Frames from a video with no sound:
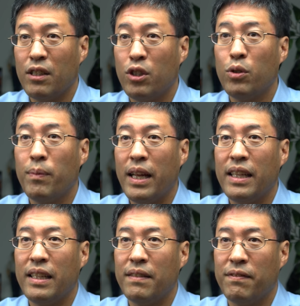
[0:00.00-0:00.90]
too
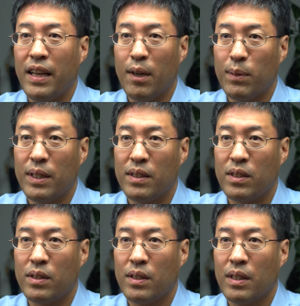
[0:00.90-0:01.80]
many
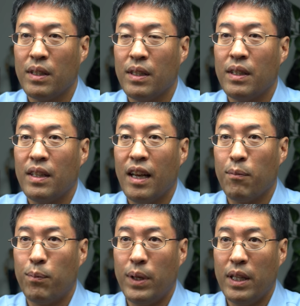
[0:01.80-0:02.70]
families have
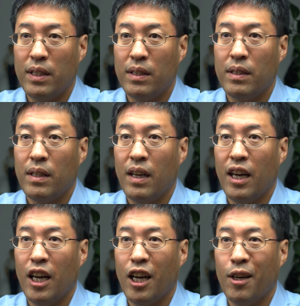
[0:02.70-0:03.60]
been
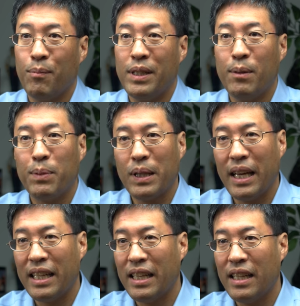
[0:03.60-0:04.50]

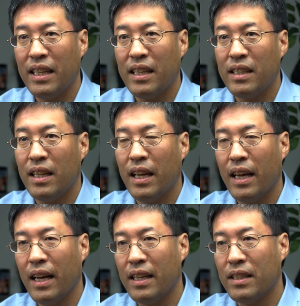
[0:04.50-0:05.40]
manipulated
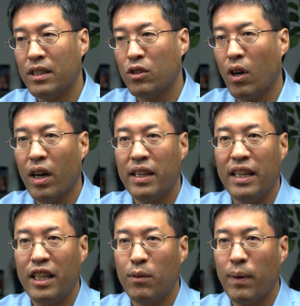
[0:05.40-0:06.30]
and drawn
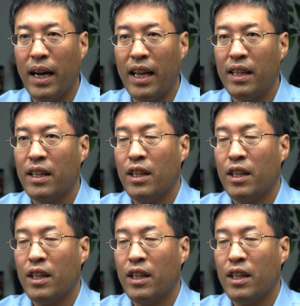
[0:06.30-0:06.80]
in by